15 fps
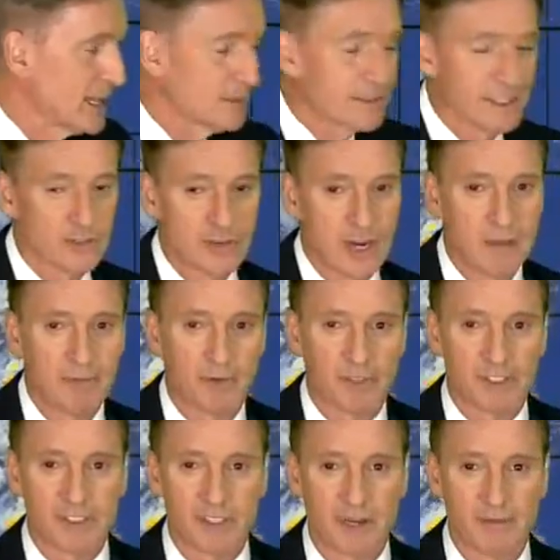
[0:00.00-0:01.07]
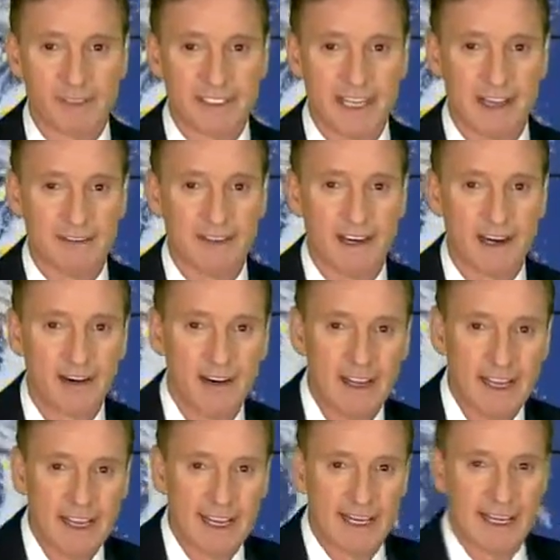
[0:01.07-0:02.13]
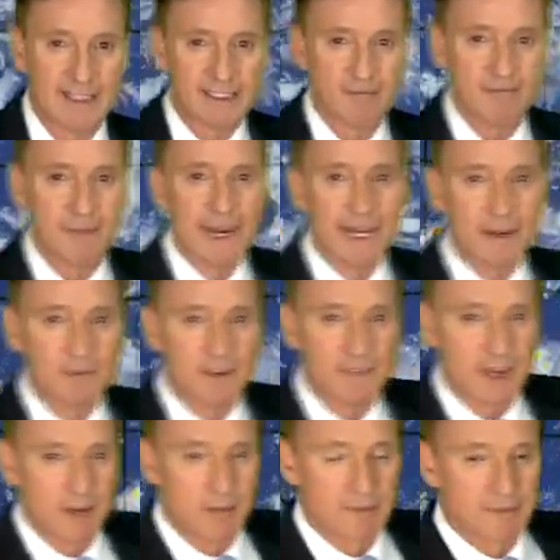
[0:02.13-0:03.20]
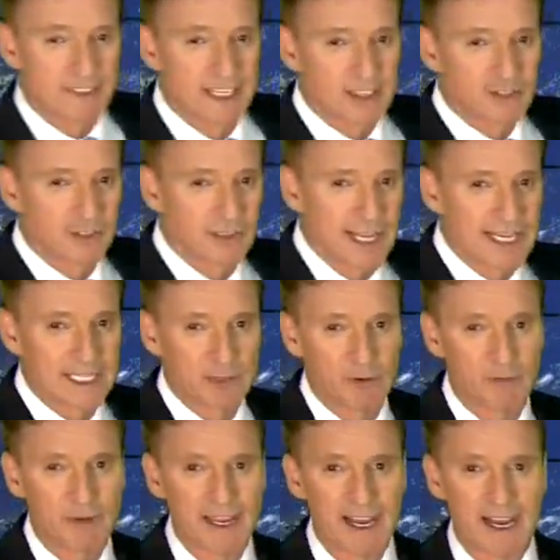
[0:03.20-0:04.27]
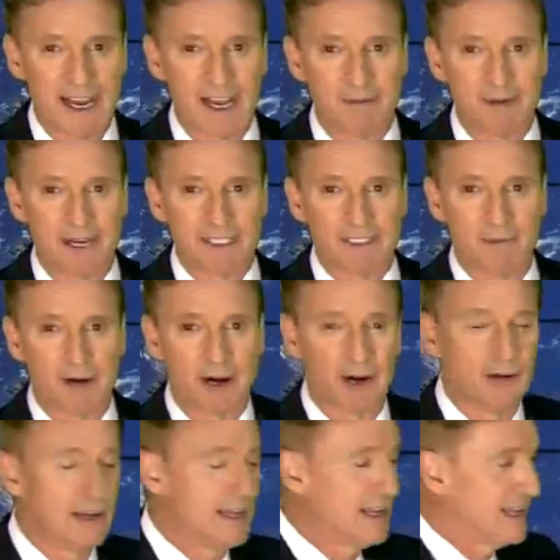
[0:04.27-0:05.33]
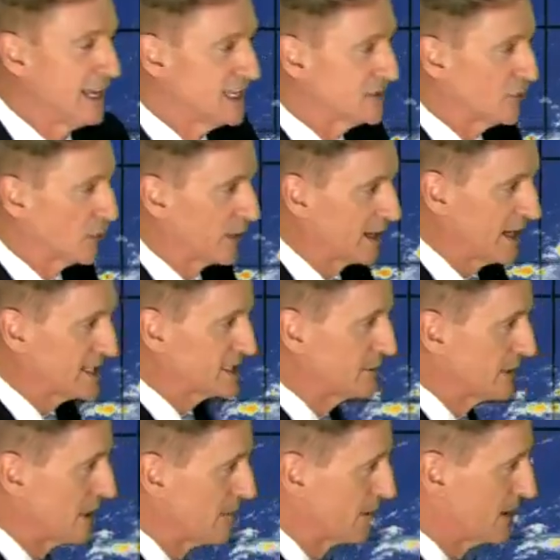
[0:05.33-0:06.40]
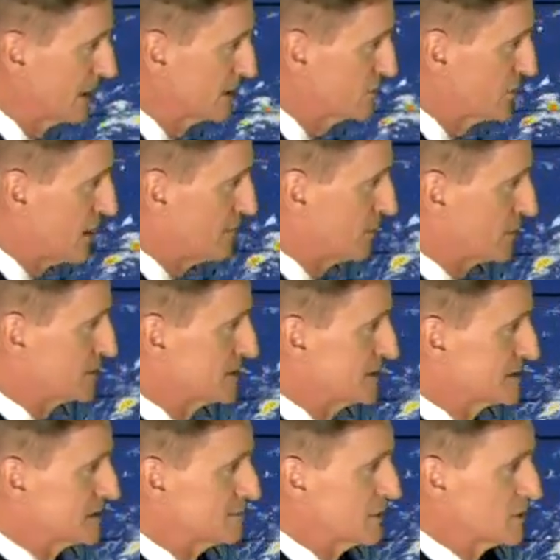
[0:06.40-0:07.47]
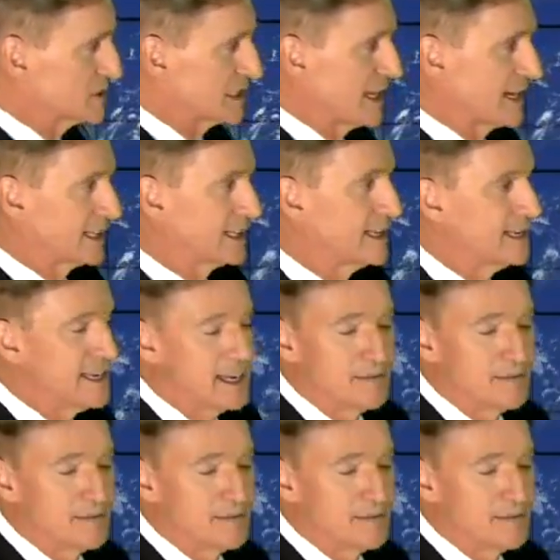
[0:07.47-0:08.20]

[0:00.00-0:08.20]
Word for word: healthy tropical disturbance out there. It has a medium development potential, likely will be high by tomorrow. It's forecast to become our next tropical system, most likely